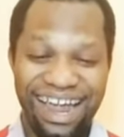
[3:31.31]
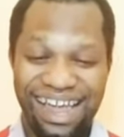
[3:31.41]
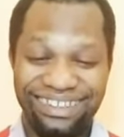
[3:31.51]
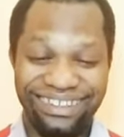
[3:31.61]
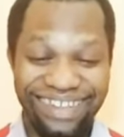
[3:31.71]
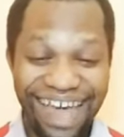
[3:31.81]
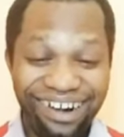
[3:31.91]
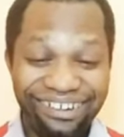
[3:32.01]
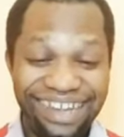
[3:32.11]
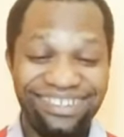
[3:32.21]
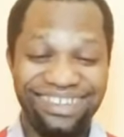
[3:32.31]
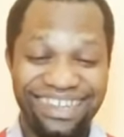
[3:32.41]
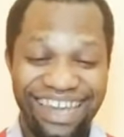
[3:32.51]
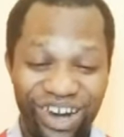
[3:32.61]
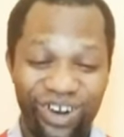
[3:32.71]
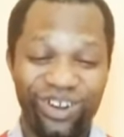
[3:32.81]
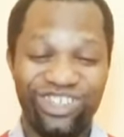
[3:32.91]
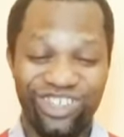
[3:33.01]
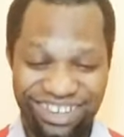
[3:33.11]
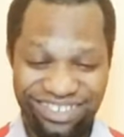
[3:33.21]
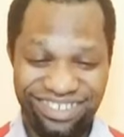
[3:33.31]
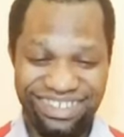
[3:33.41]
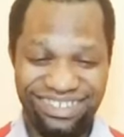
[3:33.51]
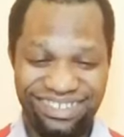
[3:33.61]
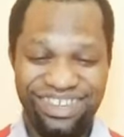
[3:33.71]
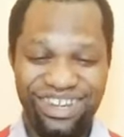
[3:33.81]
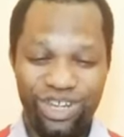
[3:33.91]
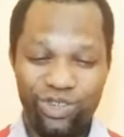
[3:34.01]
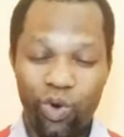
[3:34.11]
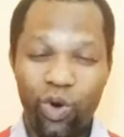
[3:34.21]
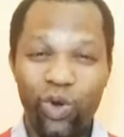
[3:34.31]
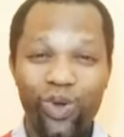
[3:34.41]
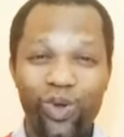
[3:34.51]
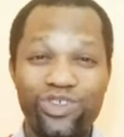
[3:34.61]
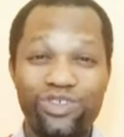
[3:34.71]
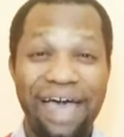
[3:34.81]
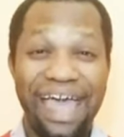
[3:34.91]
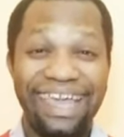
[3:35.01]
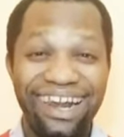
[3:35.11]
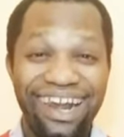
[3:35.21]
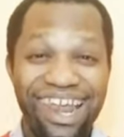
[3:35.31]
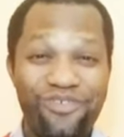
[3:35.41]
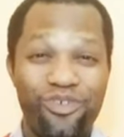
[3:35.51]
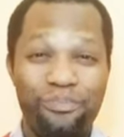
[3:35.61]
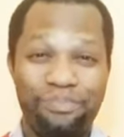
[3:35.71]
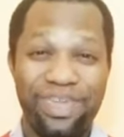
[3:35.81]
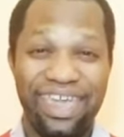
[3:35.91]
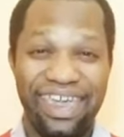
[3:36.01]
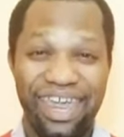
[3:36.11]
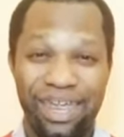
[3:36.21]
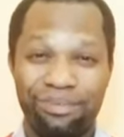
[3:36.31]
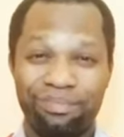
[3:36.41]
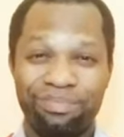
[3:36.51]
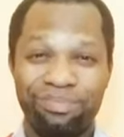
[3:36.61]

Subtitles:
can direct Lagos churches to close by 11 p.m.